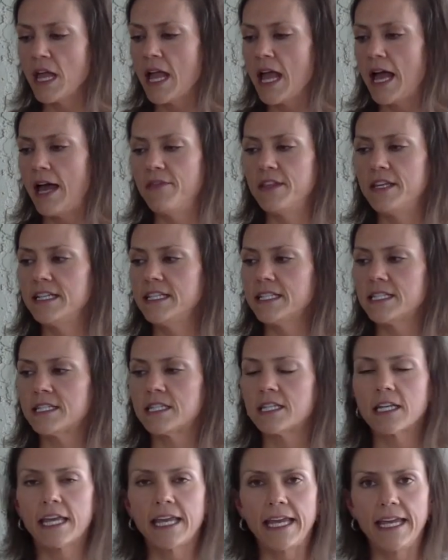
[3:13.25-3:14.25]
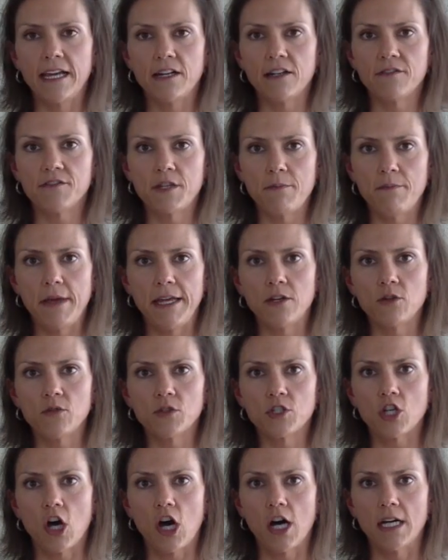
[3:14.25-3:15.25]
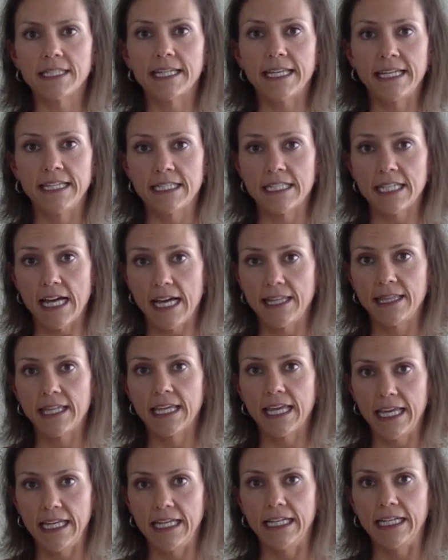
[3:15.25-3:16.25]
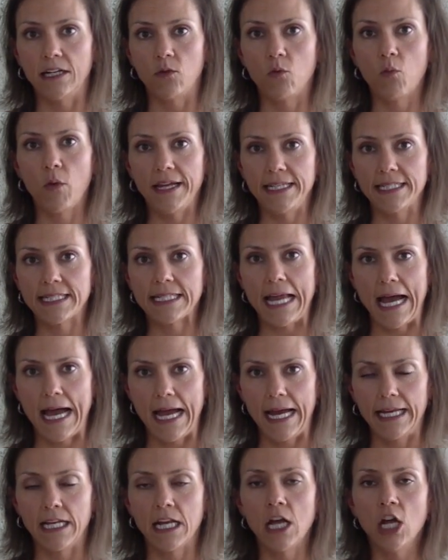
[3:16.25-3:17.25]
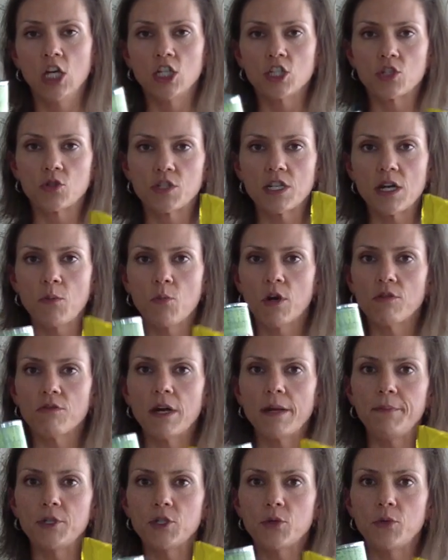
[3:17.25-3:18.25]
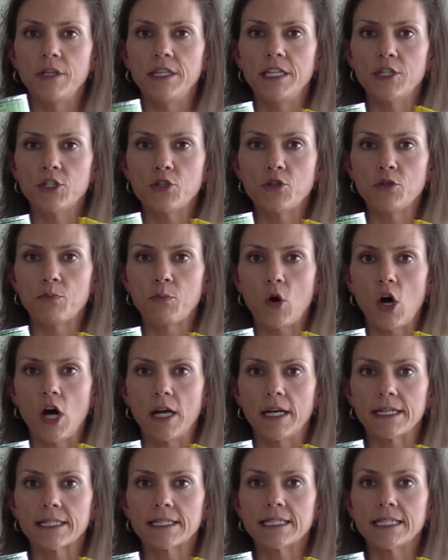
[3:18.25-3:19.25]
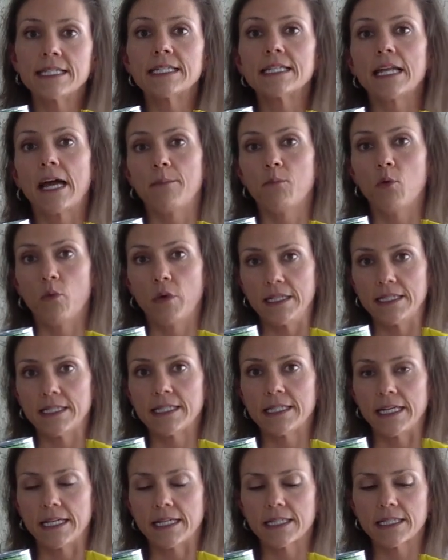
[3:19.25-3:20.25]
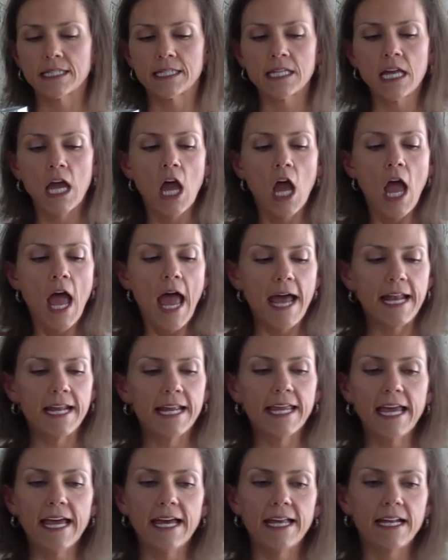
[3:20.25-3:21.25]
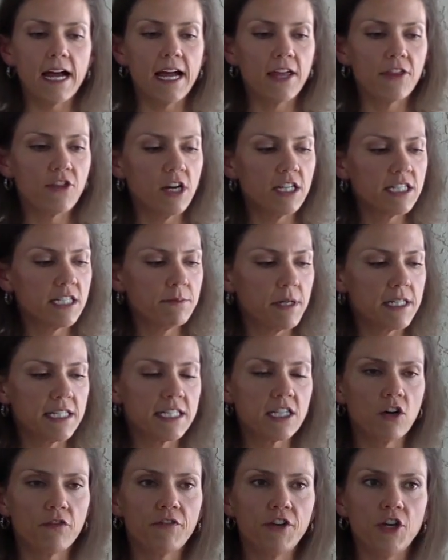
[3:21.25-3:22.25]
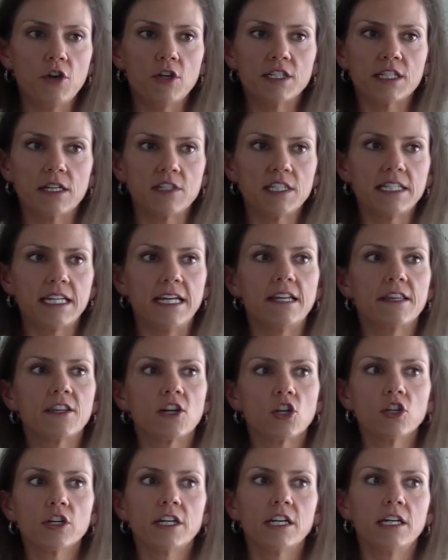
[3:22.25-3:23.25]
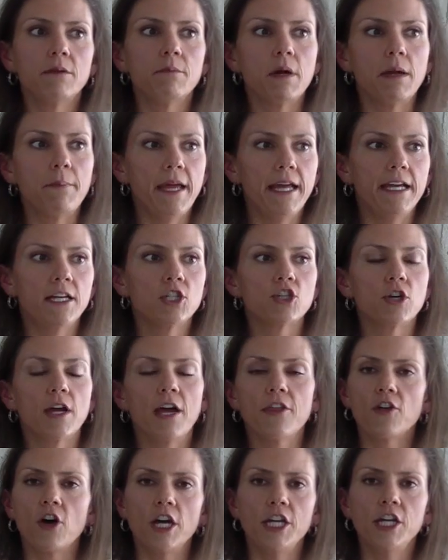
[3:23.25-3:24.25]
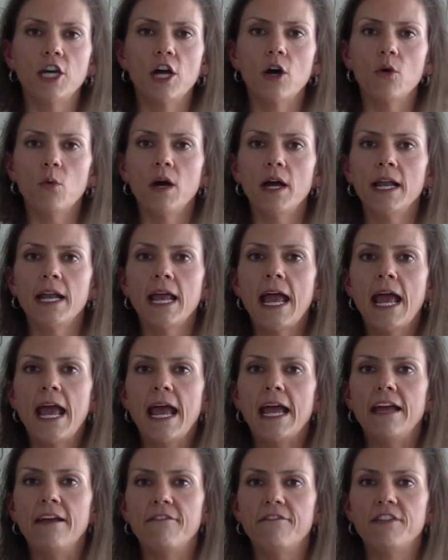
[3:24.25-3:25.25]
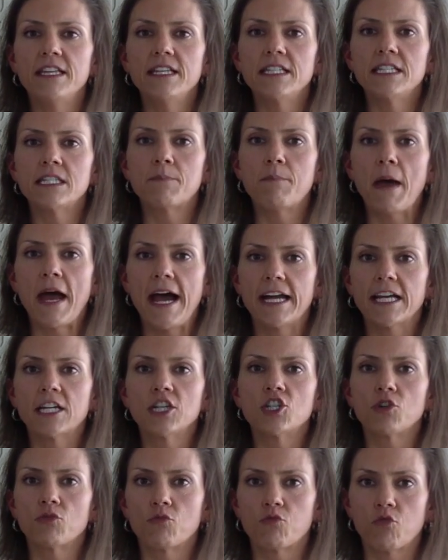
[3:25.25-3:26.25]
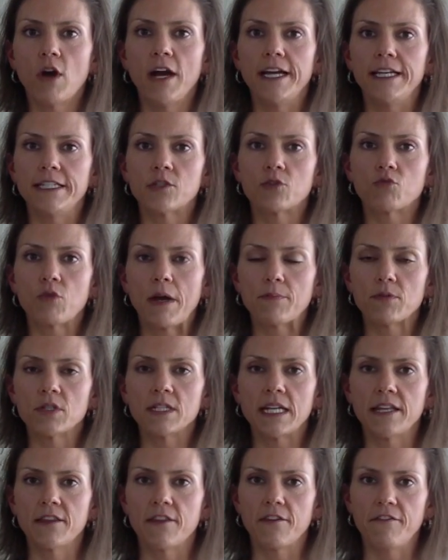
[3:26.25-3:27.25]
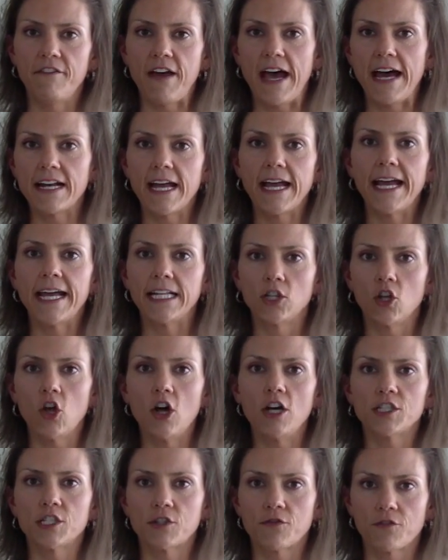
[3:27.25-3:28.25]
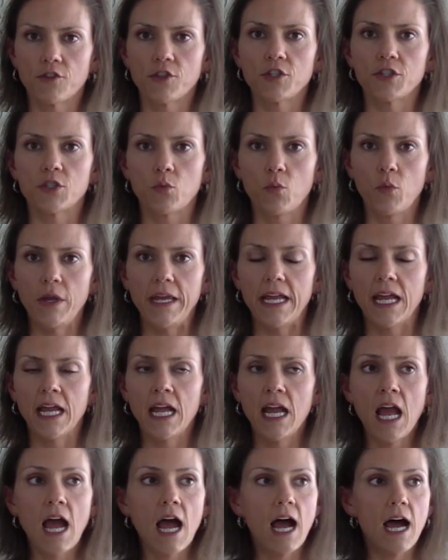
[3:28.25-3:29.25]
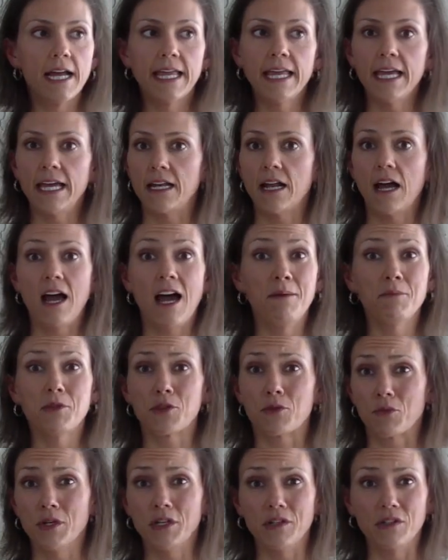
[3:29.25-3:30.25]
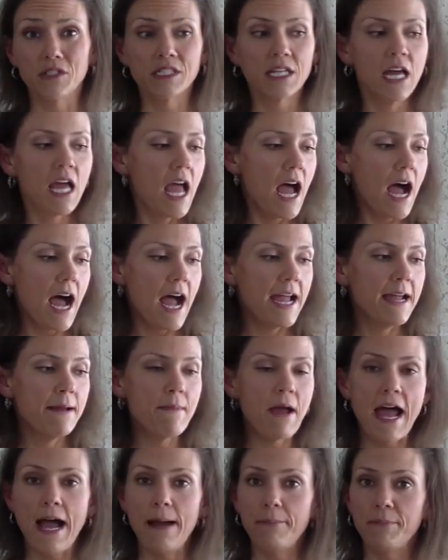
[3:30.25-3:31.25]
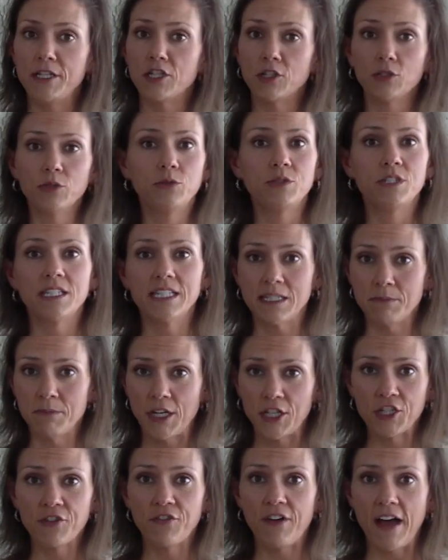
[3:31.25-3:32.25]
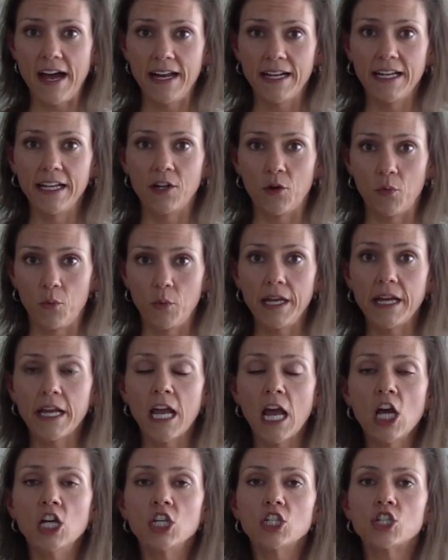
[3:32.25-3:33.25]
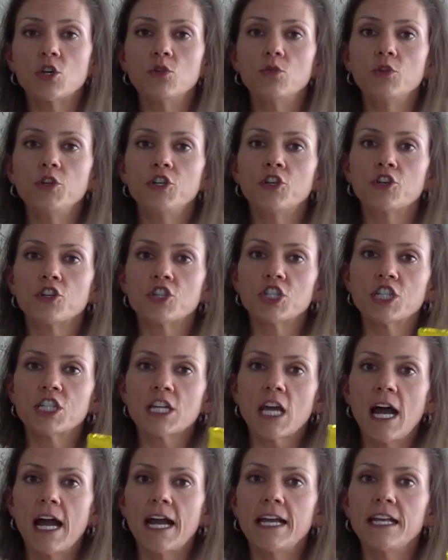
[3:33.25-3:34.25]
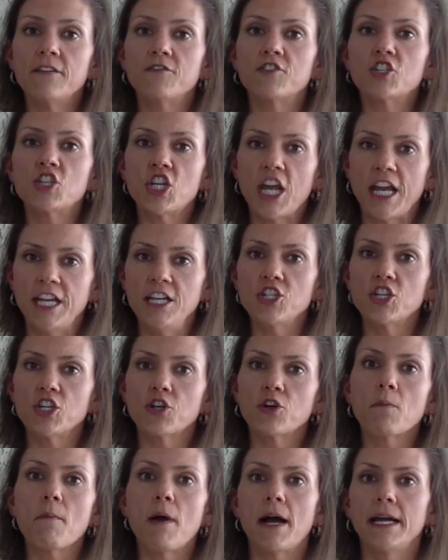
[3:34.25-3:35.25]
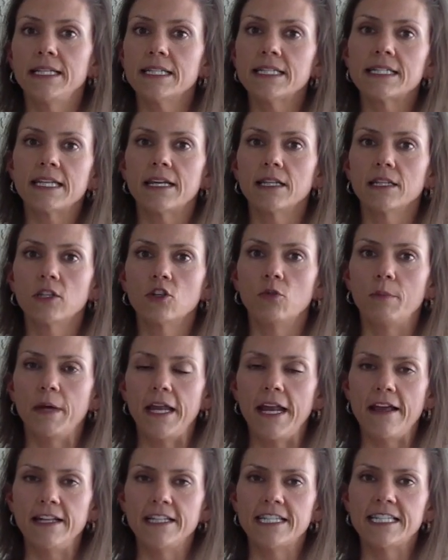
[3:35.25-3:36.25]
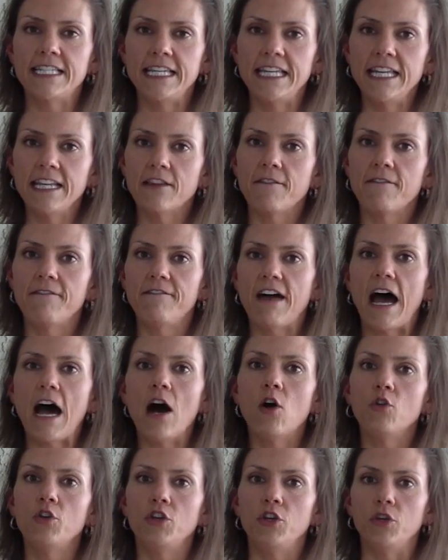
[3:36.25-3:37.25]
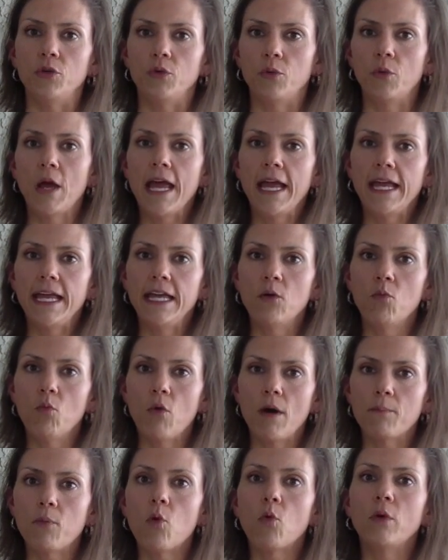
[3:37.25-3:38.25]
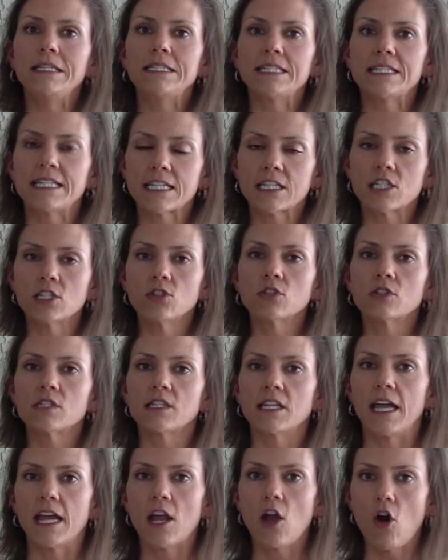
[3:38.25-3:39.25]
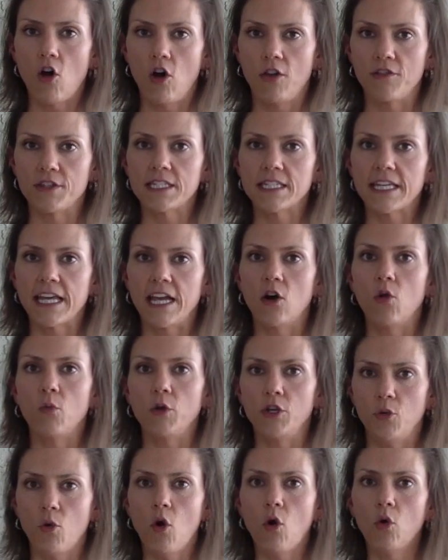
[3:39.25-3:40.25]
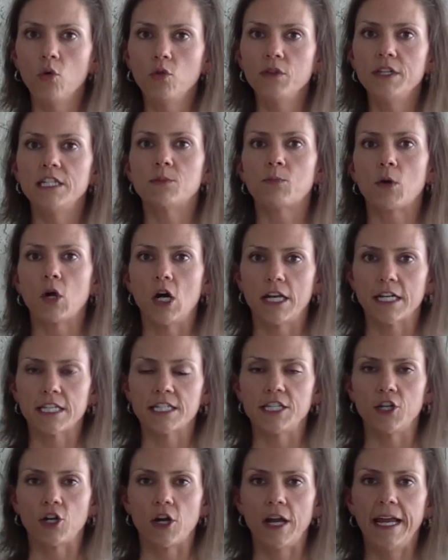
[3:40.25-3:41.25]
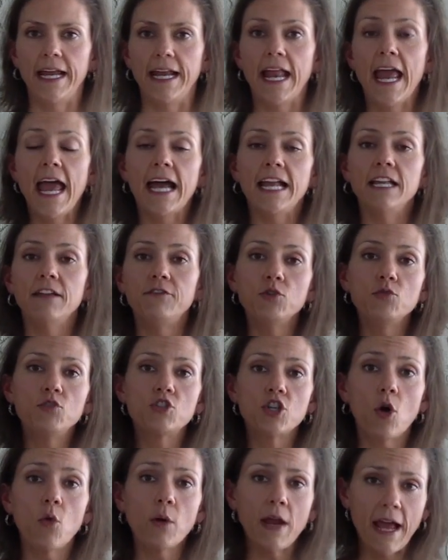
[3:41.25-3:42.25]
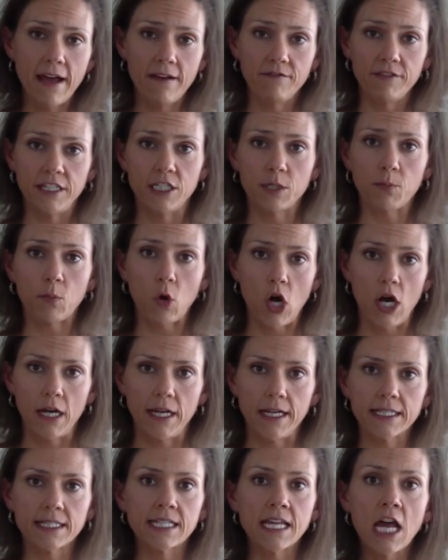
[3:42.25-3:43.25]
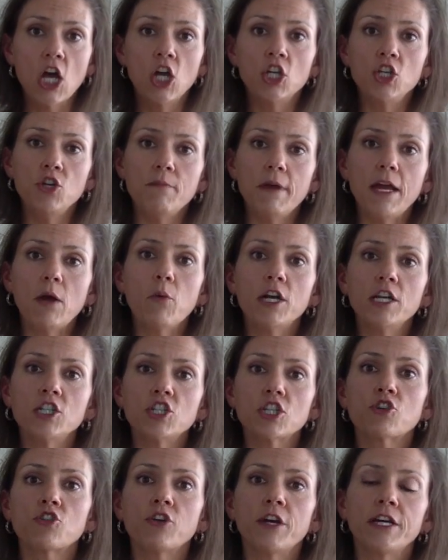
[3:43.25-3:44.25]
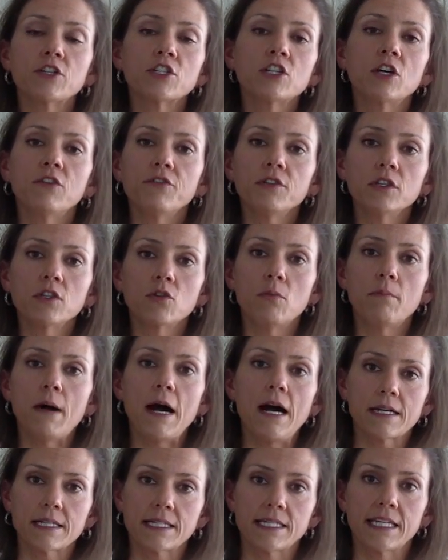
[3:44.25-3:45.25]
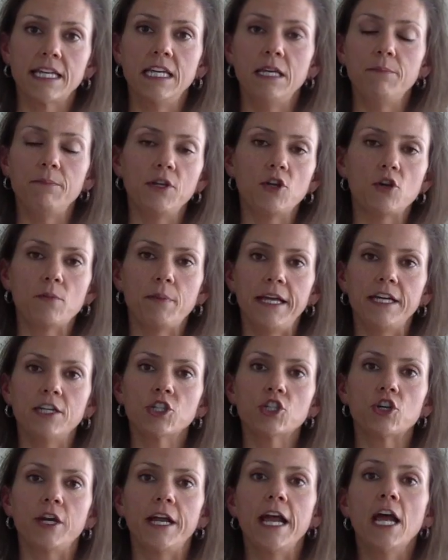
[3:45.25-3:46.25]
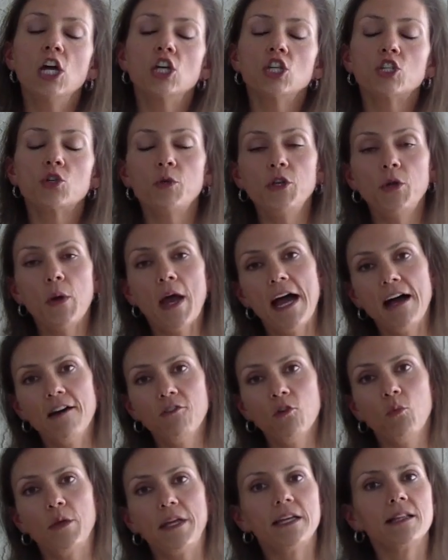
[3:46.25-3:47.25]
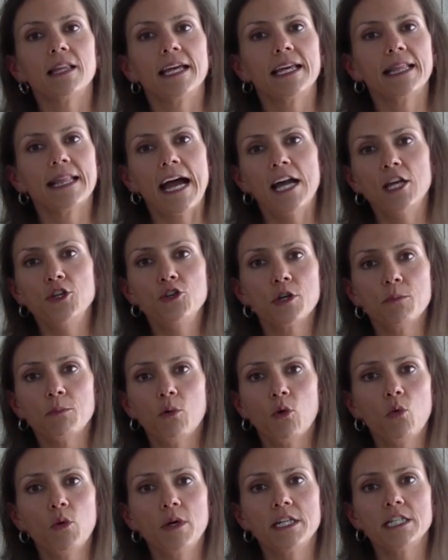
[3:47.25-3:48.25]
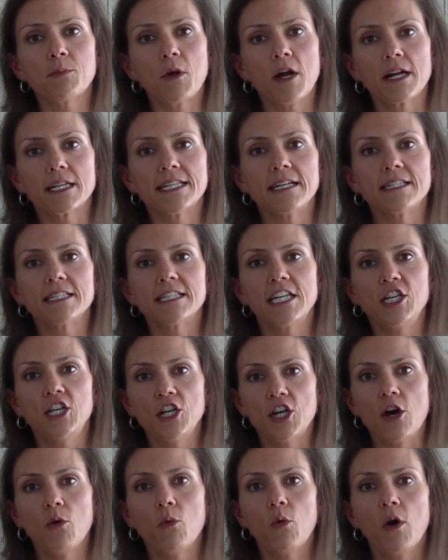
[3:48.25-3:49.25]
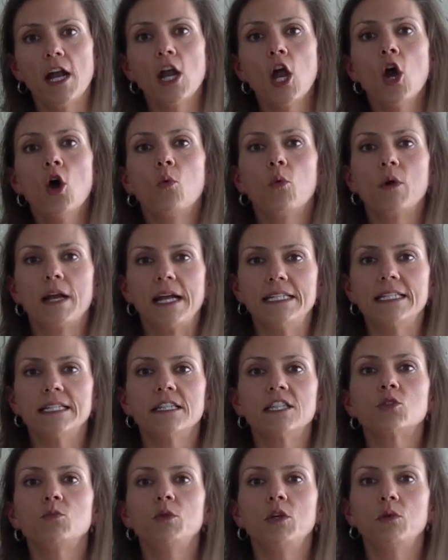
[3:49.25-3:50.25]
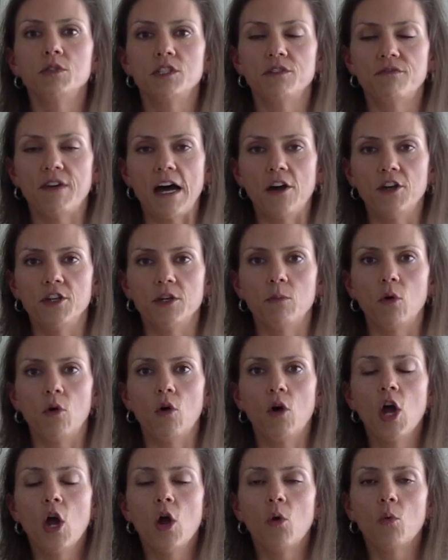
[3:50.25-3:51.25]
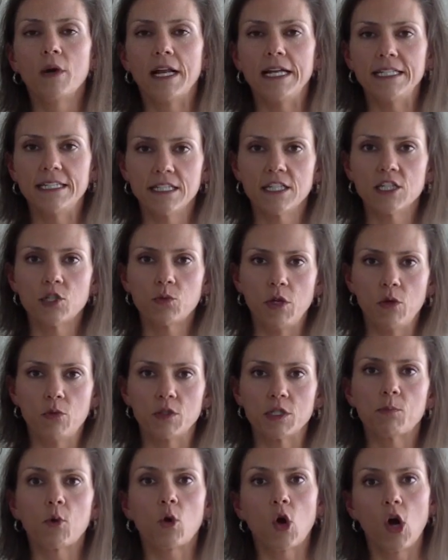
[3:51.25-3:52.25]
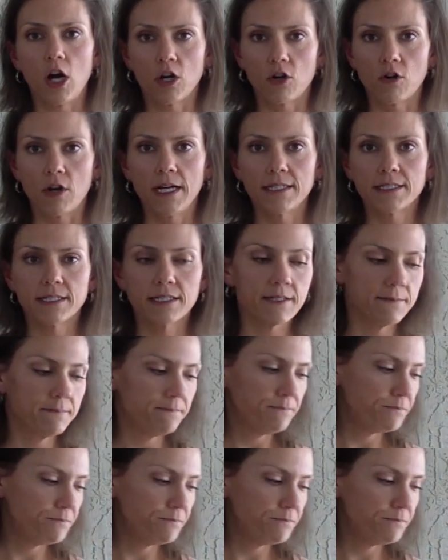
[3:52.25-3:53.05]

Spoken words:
and this can of tomato sauce inside the can weighs 9. So somewhere right between these two products is 9.6. And again, I thought to myself, as I was standing there looking in my pantry, I thought, you know what? If this package of rice represented the fat I had lost for this week, again, I'm thrilled. I am happy to lose this much fat in a week. So you're just kind of changing your mindset a little bit and seeing the value in what 0.6 looks like on the scale when you hold these products in your hand. And if you don't have these products, you may want to just create yourself a little box to keep in your pantry. So when you have a week like that, you can pull one of these products out and say, you know what I did this week was valuable. What I did this week was progress.